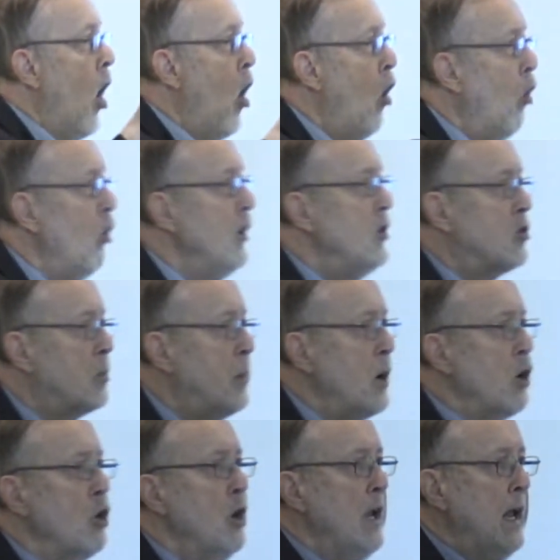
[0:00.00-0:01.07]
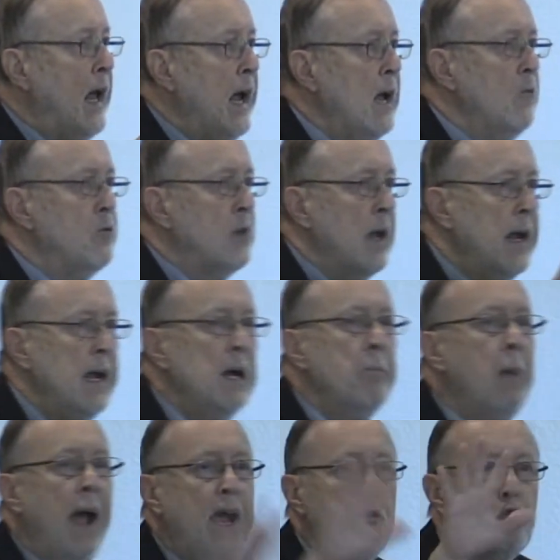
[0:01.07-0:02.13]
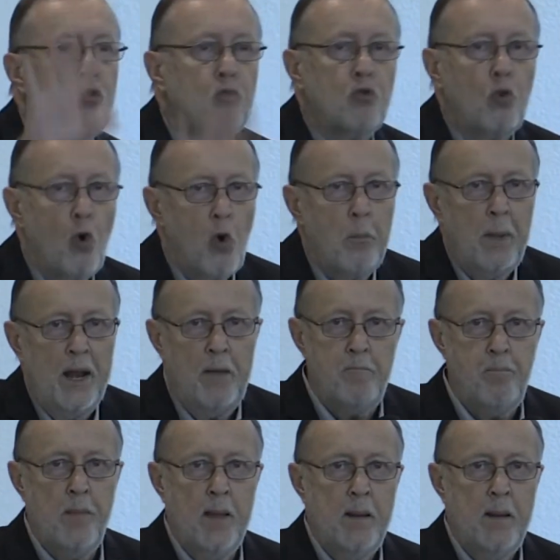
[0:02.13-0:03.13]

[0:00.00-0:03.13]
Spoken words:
Holy Spirit gives him a sermon